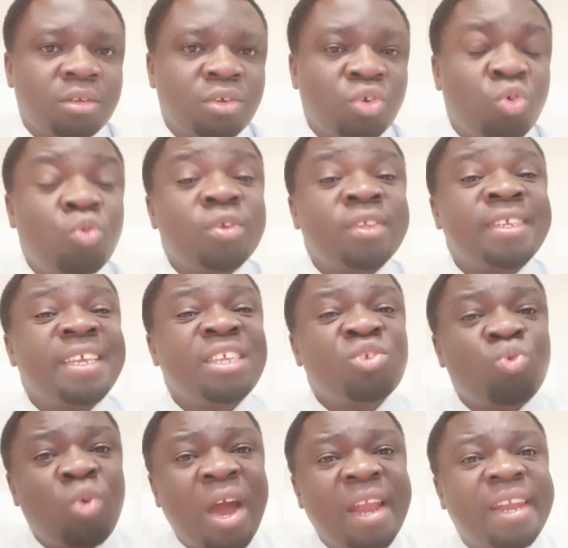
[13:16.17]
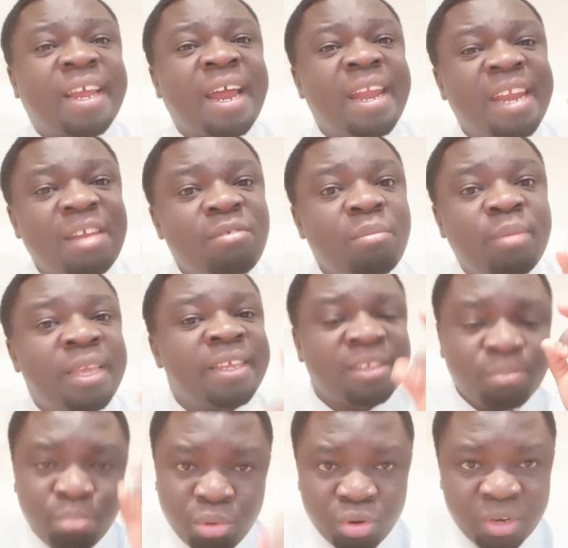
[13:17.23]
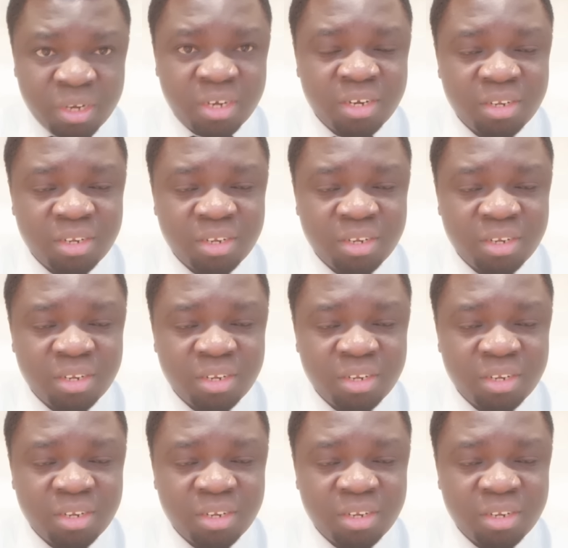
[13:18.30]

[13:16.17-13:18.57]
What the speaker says: Whose his word can never be his bond.